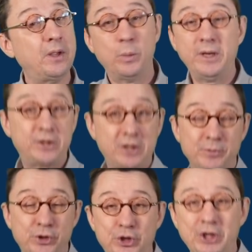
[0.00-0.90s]
When it
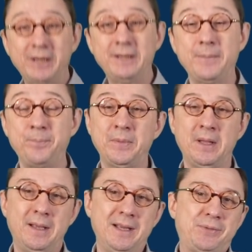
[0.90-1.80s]
comes to China,
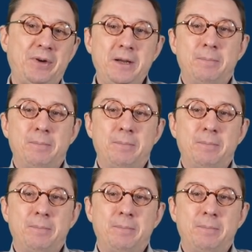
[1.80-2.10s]
it's very